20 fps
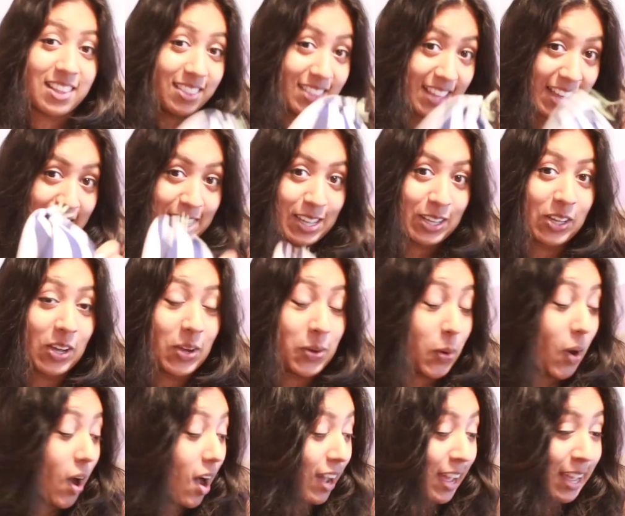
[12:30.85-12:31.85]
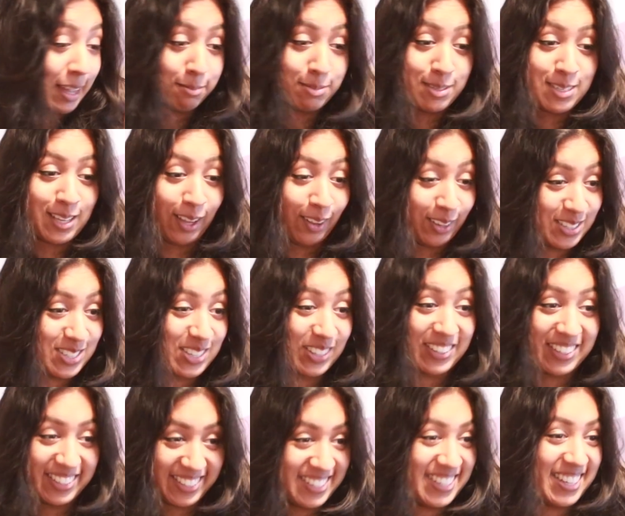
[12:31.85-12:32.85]
There you go, I am such a
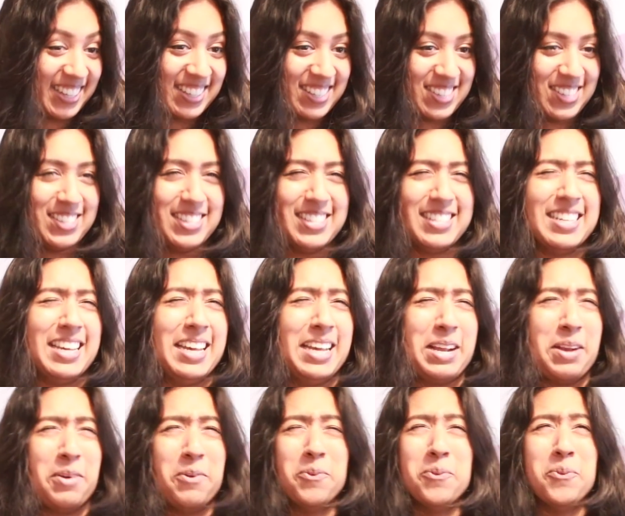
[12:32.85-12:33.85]
good teacher today.